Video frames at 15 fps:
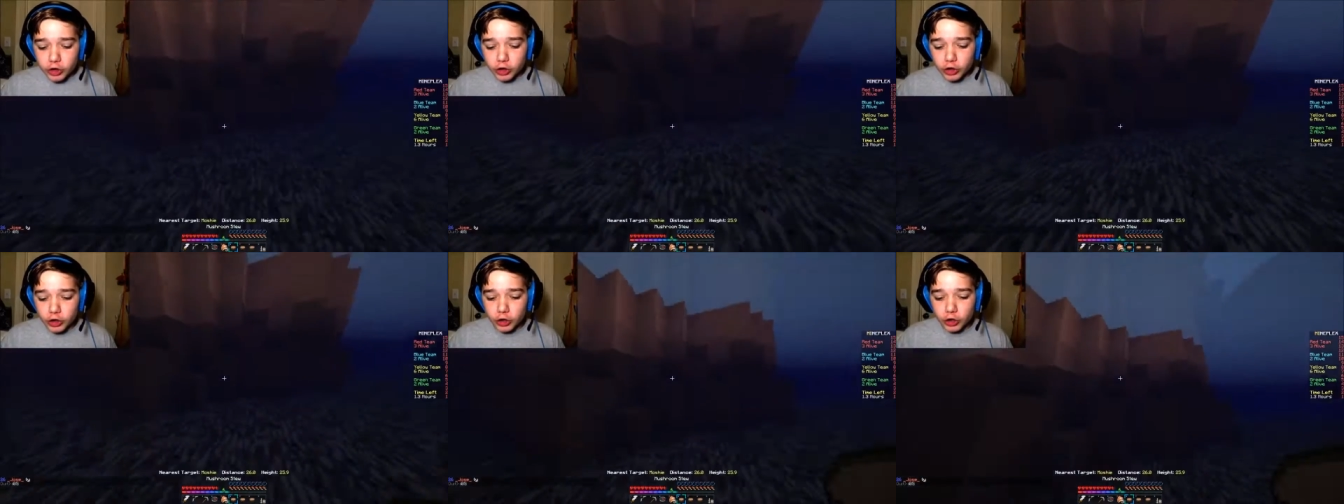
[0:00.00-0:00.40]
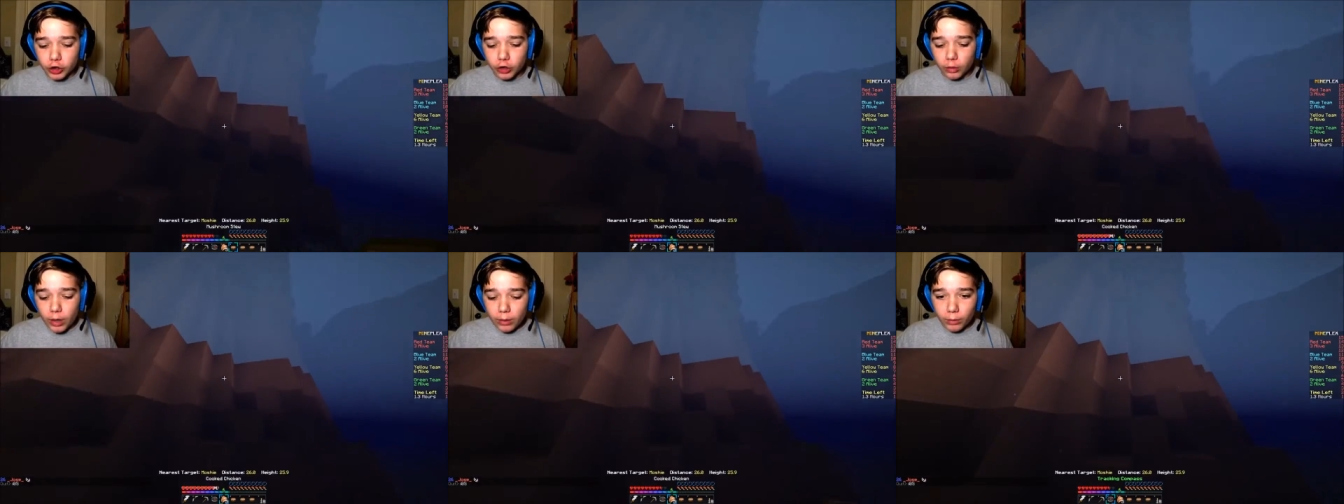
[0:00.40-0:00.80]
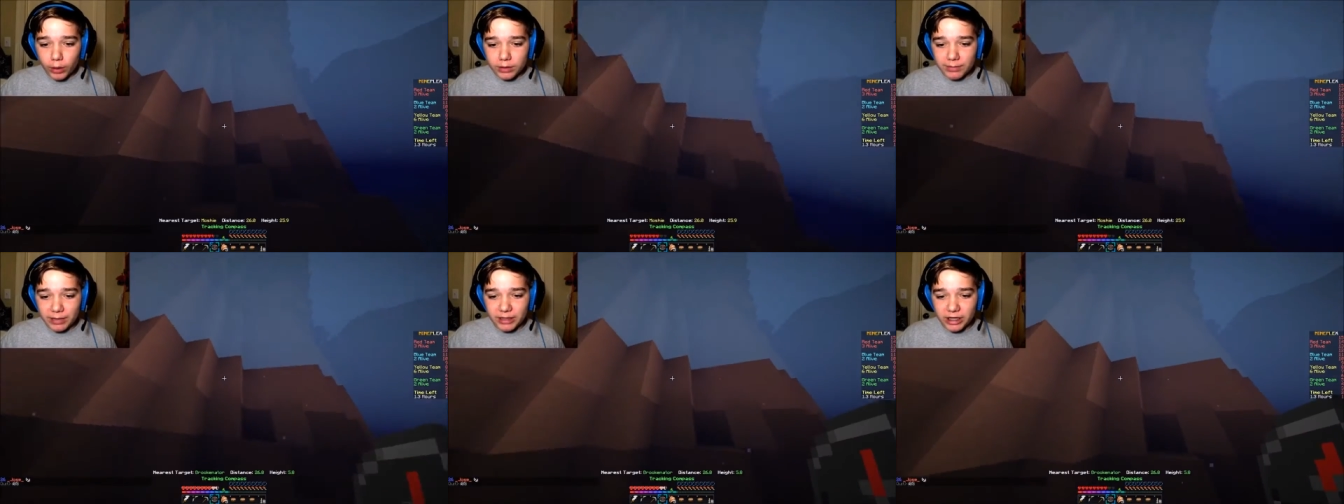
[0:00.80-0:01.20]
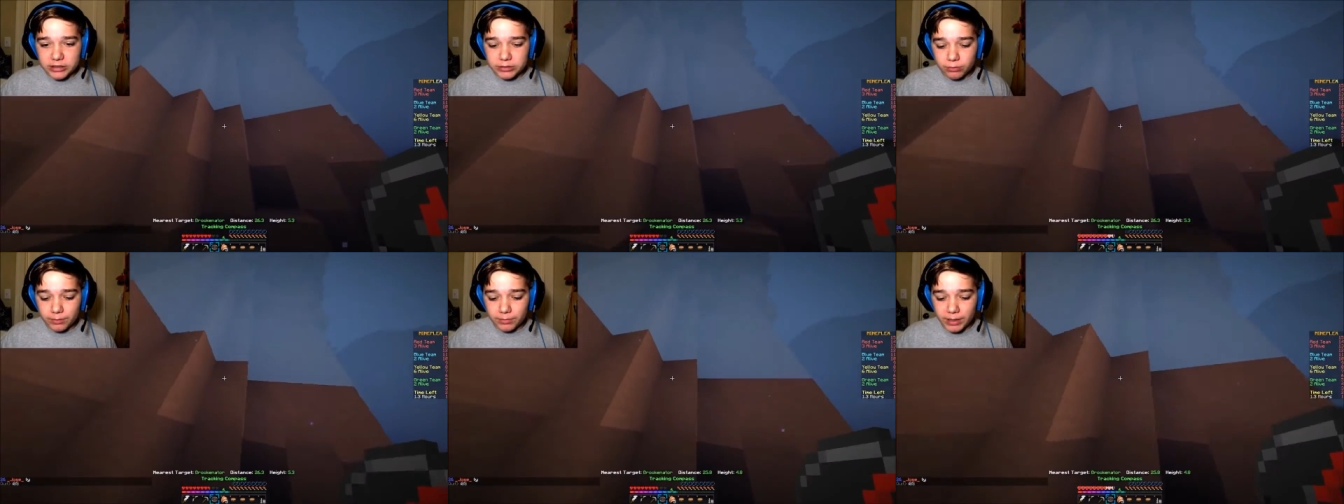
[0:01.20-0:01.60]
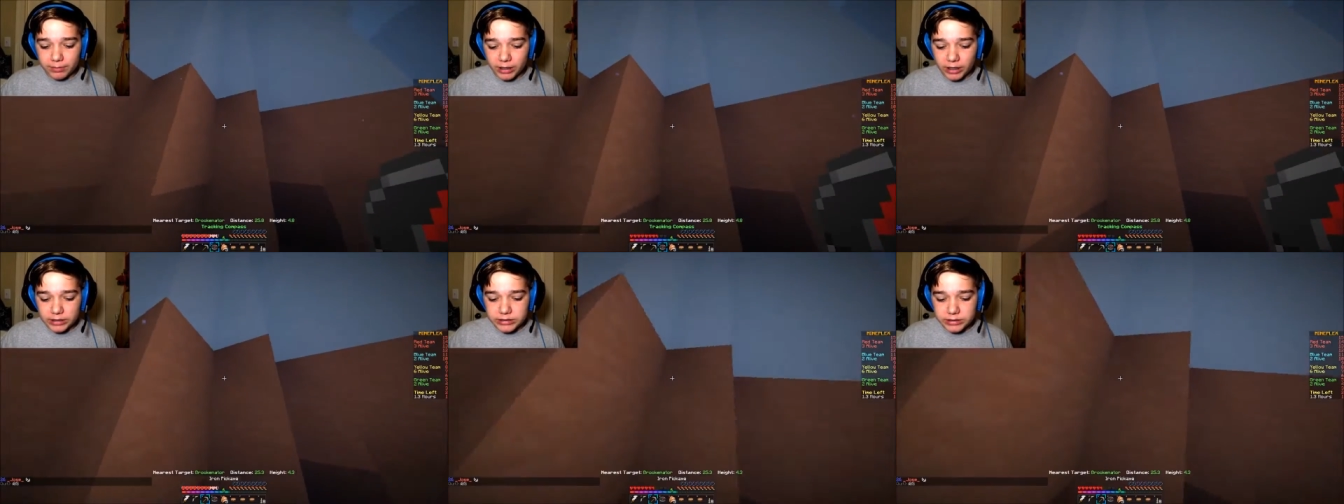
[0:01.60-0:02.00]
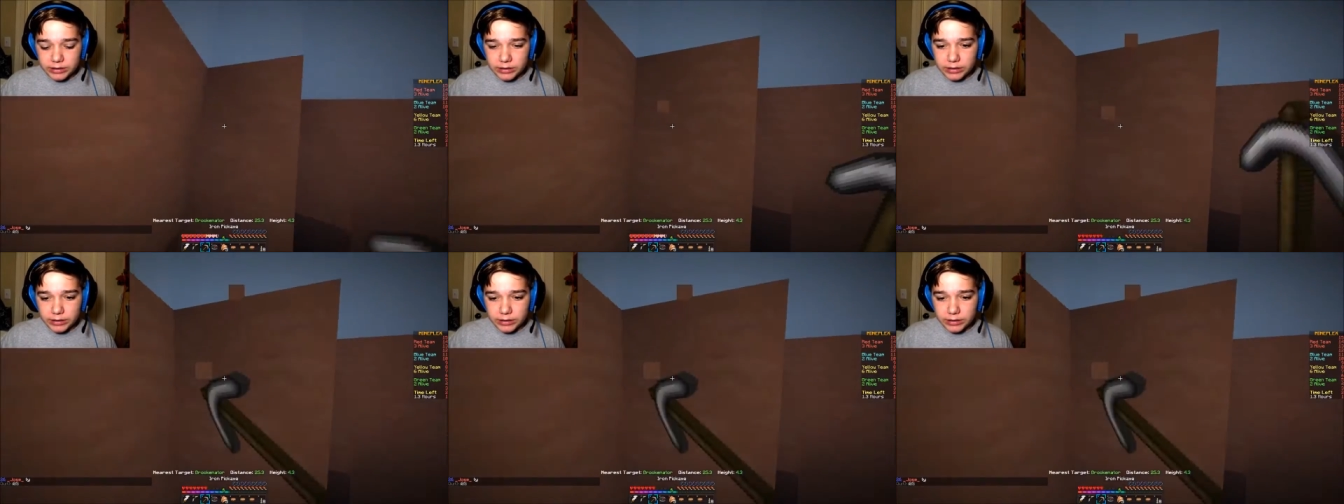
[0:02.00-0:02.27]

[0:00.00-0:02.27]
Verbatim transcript: no, no, no, no, Where are my blocks, where are my blocks?